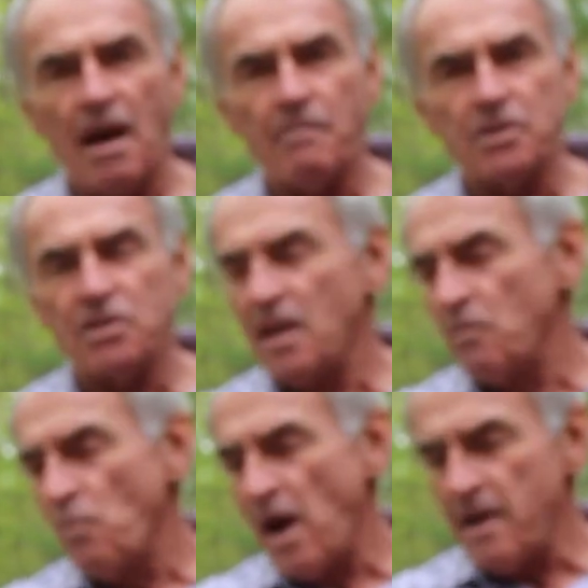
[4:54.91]
much they
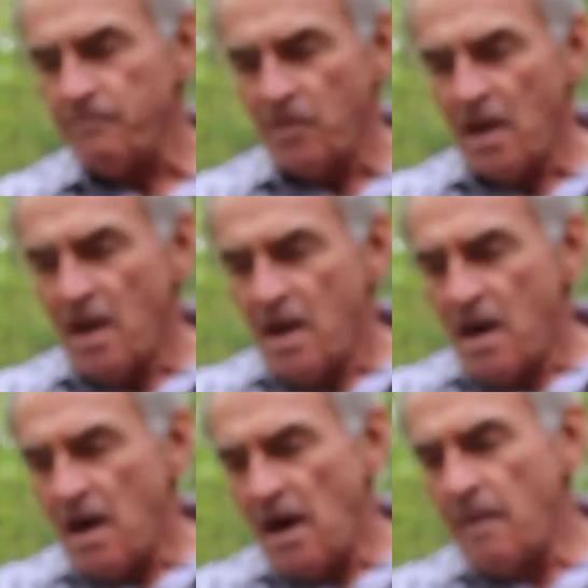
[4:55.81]
weigh.
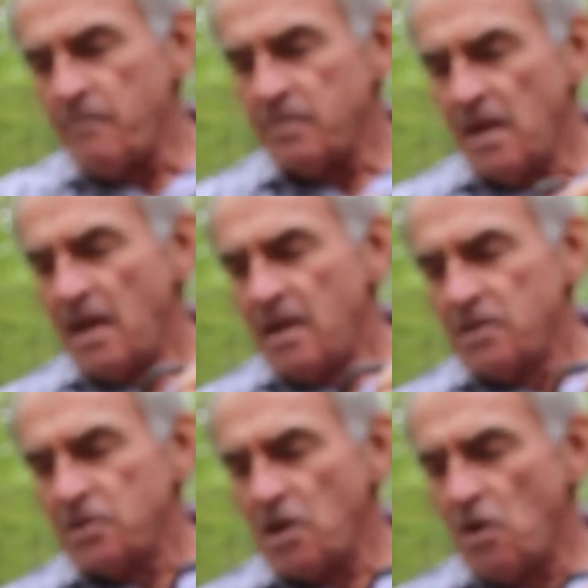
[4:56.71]

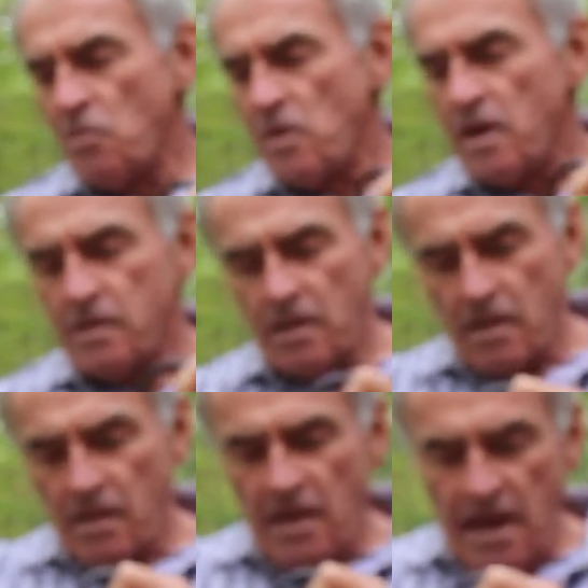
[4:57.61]
So
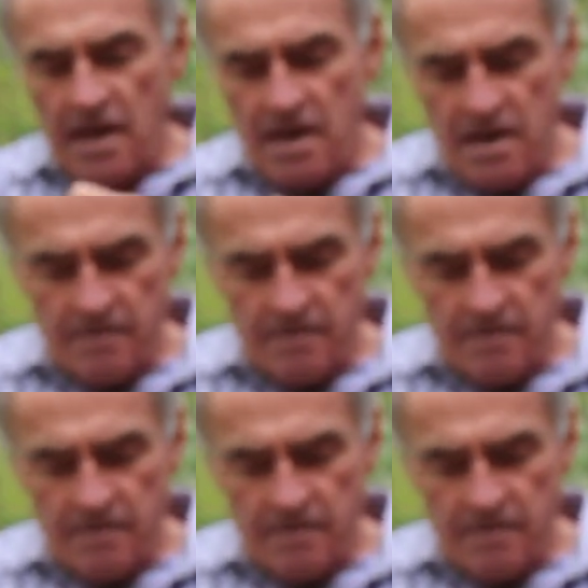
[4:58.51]
then